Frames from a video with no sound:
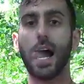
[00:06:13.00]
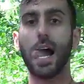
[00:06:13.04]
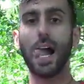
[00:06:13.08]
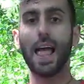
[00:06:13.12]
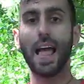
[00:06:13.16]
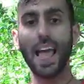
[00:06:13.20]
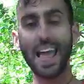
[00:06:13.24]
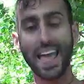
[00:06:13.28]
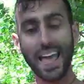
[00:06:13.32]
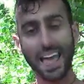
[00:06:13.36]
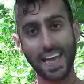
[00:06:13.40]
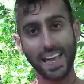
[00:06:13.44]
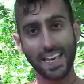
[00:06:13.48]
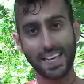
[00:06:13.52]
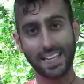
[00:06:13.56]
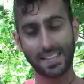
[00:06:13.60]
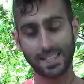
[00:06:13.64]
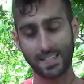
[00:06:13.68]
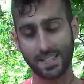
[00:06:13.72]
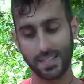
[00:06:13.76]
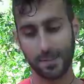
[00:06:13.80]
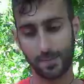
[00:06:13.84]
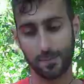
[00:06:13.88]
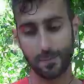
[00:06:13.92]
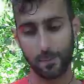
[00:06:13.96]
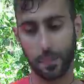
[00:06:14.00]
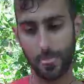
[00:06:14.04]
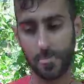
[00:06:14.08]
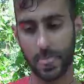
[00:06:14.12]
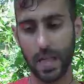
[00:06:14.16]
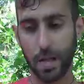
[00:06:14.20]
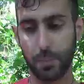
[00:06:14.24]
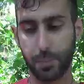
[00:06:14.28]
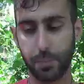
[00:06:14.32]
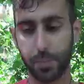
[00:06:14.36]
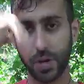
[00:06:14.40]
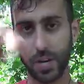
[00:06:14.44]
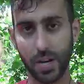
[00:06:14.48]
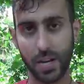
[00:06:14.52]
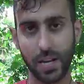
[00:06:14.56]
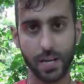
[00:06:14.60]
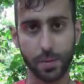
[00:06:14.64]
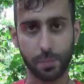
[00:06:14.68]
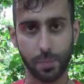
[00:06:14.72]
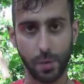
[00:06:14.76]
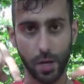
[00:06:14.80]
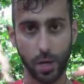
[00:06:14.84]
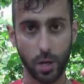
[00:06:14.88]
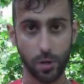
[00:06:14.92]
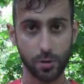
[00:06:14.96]
and I'll put a link
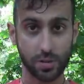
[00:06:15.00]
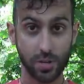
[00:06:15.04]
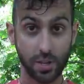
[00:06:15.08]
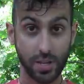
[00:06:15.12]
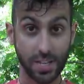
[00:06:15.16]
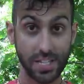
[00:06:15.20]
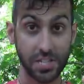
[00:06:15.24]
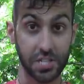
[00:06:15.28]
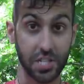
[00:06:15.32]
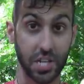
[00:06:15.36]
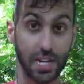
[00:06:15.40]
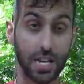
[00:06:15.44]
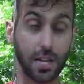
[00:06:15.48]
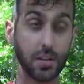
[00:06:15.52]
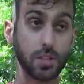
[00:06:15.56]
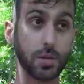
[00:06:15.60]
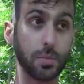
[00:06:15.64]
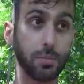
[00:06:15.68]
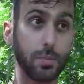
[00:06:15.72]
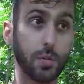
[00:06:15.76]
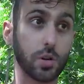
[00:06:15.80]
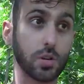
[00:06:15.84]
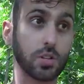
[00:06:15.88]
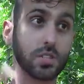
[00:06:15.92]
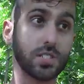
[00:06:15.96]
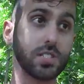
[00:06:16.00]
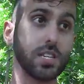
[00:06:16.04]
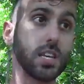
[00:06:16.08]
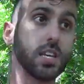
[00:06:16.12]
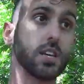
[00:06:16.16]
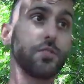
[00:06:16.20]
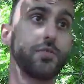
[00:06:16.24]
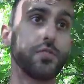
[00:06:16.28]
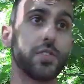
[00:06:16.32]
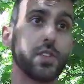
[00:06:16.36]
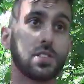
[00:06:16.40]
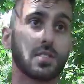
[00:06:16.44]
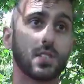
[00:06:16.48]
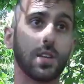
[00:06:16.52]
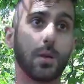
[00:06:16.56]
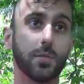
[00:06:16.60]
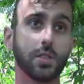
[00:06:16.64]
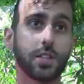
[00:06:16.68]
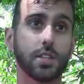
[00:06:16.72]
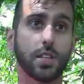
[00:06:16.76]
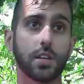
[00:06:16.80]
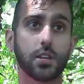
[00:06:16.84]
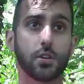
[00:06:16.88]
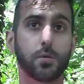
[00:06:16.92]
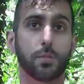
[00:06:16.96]
below so you can check out the book, see if it's something
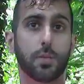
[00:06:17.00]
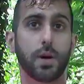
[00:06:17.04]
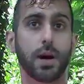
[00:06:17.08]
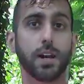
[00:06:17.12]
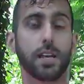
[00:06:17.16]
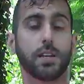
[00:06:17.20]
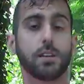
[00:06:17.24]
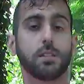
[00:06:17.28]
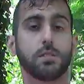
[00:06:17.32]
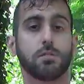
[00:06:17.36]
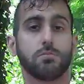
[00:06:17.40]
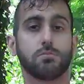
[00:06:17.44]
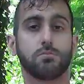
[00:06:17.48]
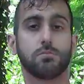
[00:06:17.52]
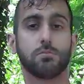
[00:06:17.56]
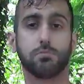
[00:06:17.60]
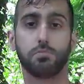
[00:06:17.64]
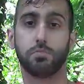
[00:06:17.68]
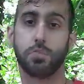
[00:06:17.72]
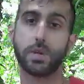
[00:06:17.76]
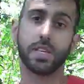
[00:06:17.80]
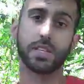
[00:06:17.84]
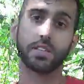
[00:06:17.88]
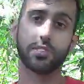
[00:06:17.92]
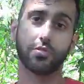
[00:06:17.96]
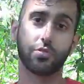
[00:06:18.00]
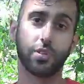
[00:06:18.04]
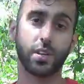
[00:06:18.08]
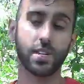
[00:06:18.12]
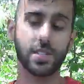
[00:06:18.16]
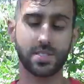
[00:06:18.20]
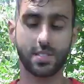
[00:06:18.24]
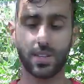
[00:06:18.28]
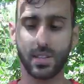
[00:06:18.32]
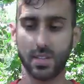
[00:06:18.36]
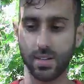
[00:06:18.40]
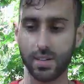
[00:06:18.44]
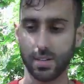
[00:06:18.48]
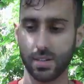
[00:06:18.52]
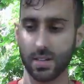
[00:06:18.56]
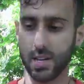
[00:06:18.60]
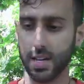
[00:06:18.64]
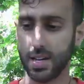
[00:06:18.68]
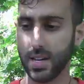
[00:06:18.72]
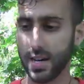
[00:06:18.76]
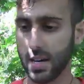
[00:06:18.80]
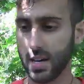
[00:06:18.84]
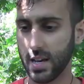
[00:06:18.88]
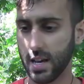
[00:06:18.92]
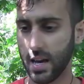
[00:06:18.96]
that you might be interested in.
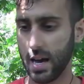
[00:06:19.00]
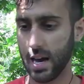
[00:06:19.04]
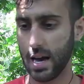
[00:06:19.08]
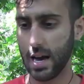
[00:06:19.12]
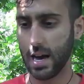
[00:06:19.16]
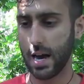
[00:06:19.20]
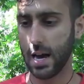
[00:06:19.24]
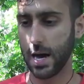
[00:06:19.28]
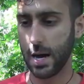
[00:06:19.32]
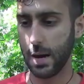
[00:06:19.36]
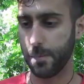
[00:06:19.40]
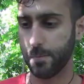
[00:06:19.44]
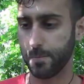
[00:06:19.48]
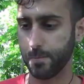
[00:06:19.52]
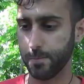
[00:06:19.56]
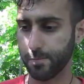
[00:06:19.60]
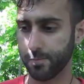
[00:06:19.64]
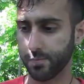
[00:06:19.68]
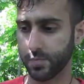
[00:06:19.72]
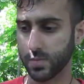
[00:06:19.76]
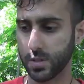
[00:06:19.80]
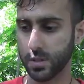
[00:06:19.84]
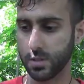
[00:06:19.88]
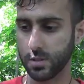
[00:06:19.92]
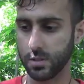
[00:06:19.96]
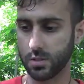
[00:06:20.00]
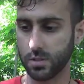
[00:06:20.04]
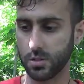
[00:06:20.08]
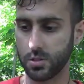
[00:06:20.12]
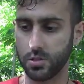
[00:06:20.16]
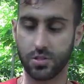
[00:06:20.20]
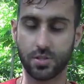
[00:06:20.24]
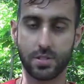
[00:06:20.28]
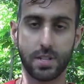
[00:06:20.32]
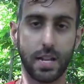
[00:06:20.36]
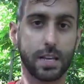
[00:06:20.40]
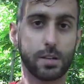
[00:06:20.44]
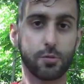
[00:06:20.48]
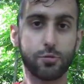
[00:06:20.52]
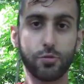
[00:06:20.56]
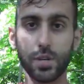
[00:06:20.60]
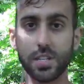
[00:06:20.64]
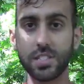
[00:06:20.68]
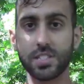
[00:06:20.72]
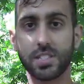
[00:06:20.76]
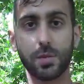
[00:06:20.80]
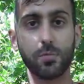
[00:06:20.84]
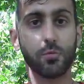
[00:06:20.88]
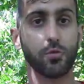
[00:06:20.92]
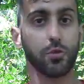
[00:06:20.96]
Um, just like read
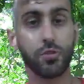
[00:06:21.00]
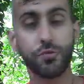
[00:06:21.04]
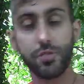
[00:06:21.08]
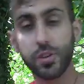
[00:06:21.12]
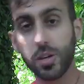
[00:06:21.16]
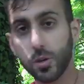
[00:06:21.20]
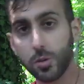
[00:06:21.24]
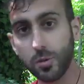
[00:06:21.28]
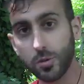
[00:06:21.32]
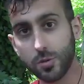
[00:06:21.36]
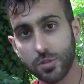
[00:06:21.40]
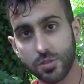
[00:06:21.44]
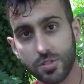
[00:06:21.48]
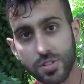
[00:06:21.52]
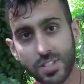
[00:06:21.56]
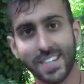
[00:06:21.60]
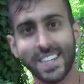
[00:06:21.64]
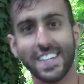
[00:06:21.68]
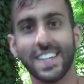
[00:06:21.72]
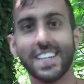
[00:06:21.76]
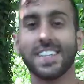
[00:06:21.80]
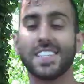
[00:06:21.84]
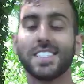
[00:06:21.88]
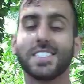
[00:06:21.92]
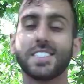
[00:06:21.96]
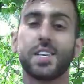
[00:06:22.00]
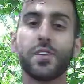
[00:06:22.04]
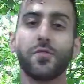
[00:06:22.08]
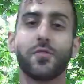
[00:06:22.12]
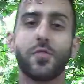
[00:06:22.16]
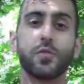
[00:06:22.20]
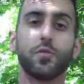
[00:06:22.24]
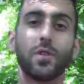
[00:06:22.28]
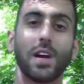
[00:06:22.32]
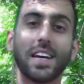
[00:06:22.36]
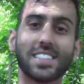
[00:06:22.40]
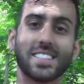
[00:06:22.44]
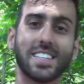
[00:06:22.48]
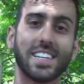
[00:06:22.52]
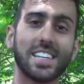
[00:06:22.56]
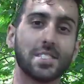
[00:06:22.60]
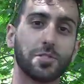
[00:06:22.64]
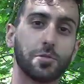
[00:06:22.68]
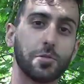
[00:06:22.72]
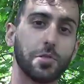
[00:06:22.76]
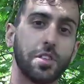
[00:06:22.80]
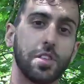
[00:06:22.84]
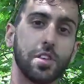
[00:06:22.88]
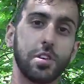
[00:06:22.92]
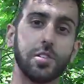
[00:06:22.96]
some reviews, see if it resonates
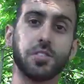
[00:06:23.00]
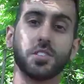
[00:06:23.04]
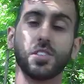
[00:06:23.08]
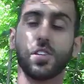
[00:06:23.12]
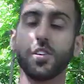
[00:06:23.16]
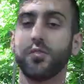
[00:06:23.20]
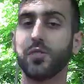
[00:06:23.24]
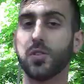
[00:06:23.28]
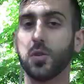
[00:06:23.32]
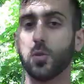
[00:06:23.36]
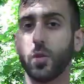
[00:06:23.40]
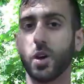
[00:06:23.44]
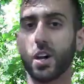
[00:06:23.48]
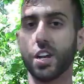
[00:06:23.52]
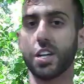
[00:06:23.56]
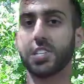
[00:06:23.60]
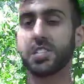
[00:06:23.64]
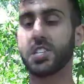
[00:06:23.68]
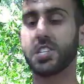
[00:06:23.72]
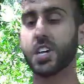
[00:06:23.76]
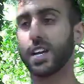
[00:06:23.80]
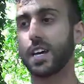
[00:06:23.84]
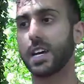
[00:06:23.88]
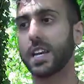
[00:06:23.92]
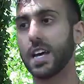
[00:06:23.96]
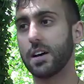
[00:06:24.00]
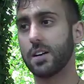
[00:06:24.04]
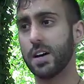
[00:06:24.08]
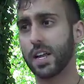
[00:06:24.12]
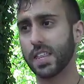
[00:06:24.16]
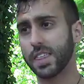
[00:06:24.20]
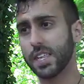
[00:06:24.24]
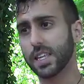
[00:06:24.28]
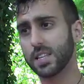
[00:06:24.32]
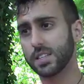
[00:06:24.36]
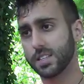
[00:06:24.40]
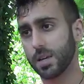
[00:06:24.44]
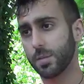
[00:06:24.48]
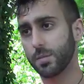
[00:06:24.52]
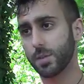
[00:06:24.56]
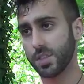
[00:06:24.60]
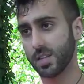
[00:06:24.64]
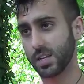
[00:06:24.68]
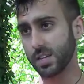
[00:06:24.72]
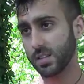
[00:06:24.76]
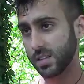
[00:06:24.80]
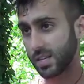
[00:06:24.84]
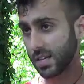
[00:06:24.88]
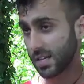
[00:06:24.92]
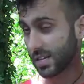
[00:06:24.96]
with you, see if you want to check it out. I think some of the
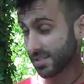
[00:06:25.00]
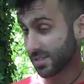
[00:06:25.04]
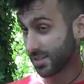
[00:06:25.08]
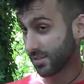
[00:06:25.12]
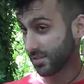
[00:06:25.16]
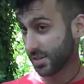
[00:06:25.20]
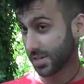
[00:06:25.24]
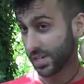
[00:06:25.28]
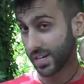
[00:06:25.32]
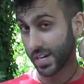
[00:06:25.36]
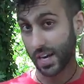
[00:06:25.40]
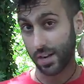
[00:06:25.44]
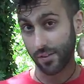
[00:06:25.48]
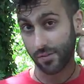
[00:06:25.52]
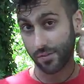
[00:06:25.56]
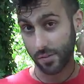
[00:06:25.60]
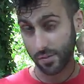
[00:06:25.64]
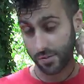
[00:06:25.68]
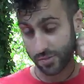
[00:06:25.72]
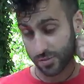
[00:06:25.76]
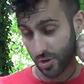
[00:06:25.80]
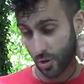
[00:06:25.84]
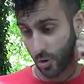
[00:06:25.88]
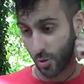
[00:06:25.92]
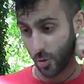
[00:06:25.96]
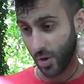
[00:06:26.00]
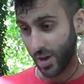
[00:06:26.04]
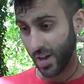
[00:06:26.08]
ideas are very helpful. So